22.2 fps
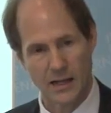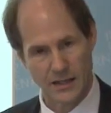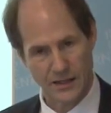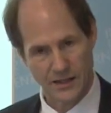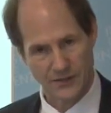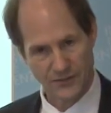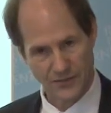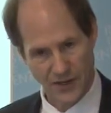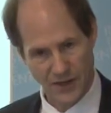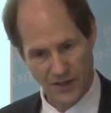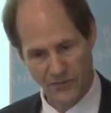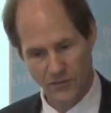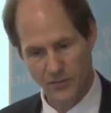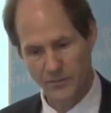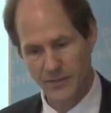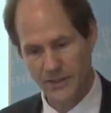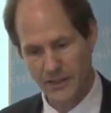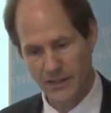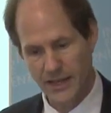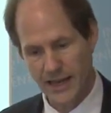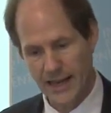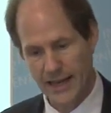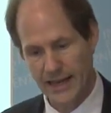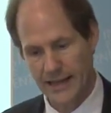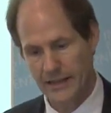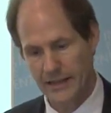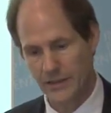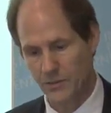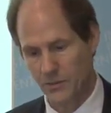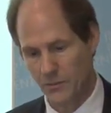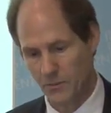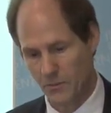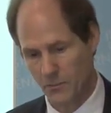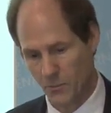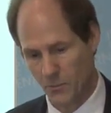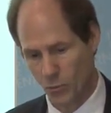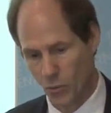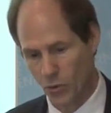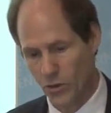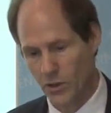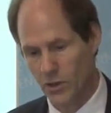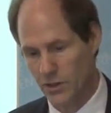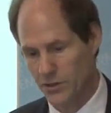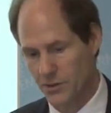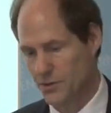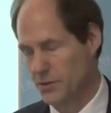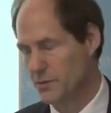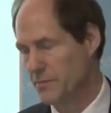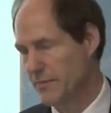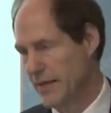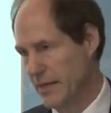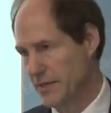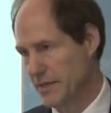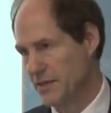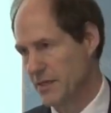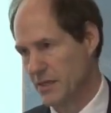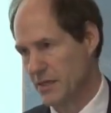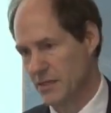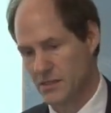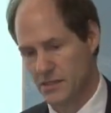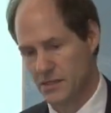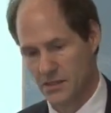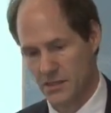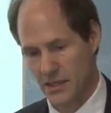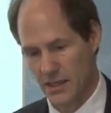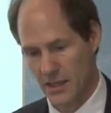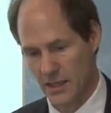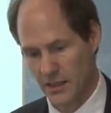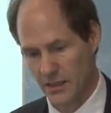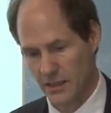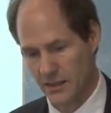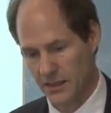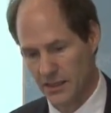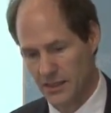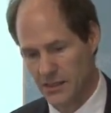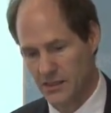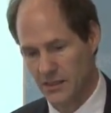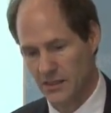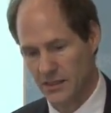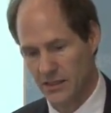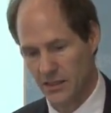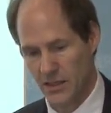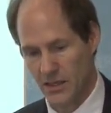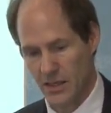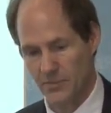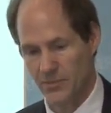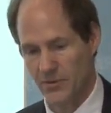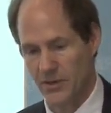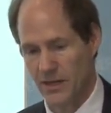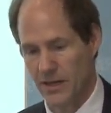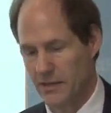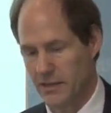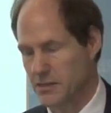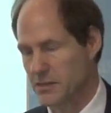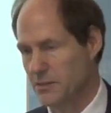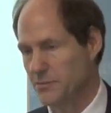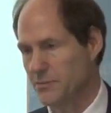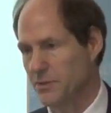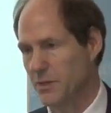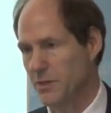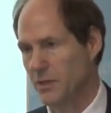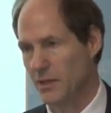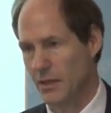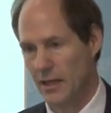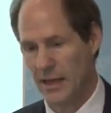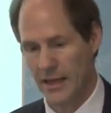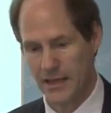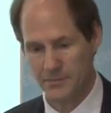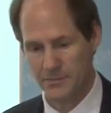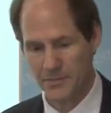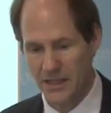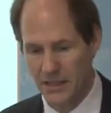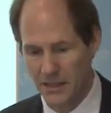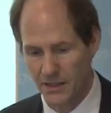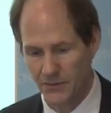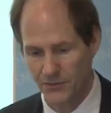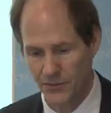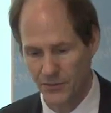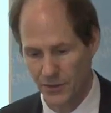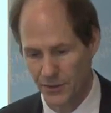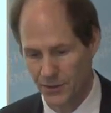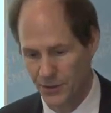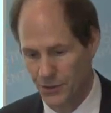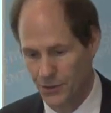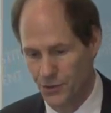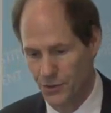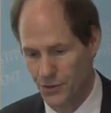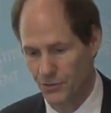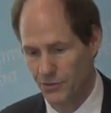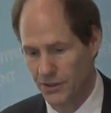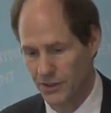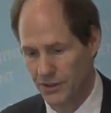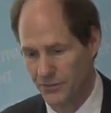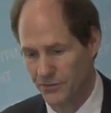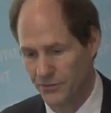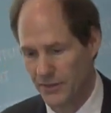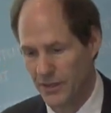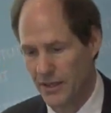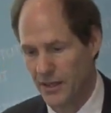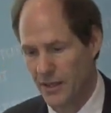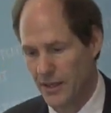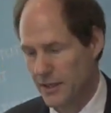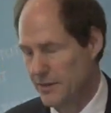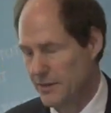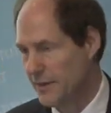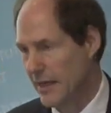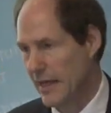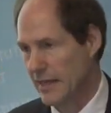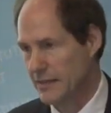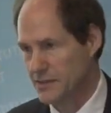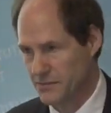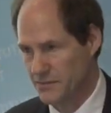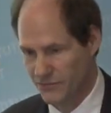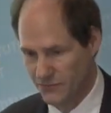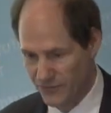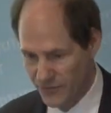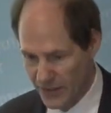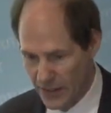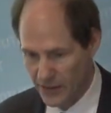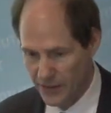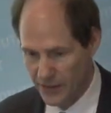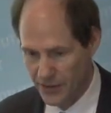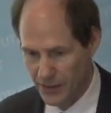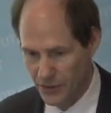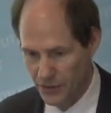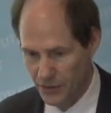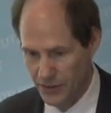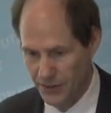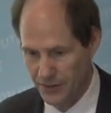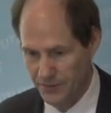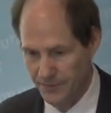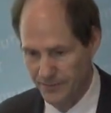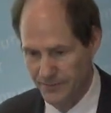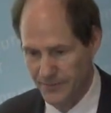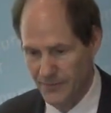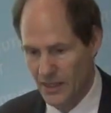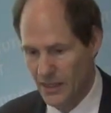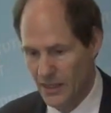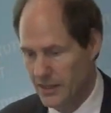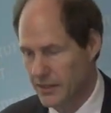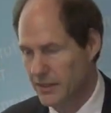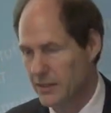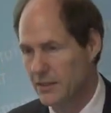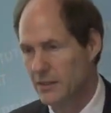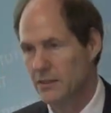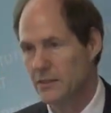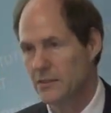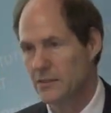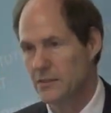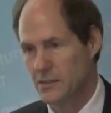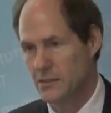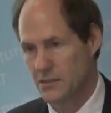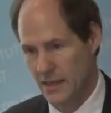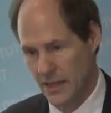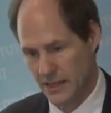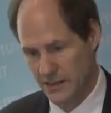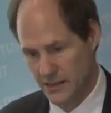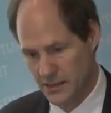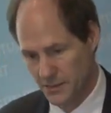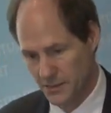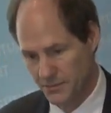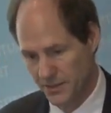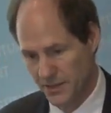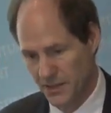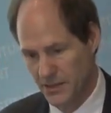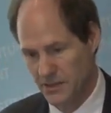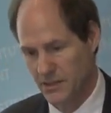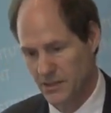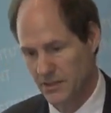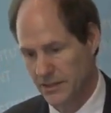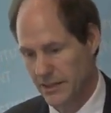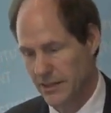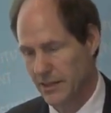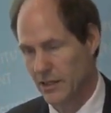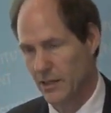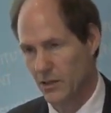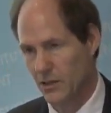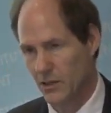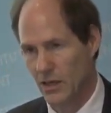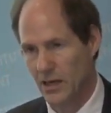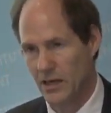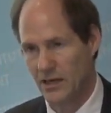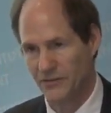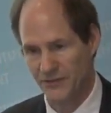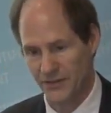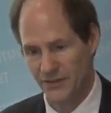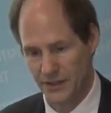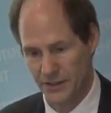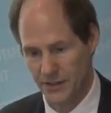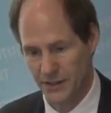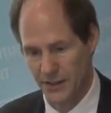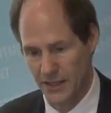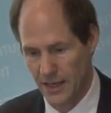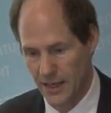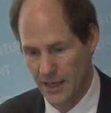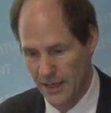If government can work to make things easily comprehensible and meaningful and intuitive, that's very good. Ease and simplicity are often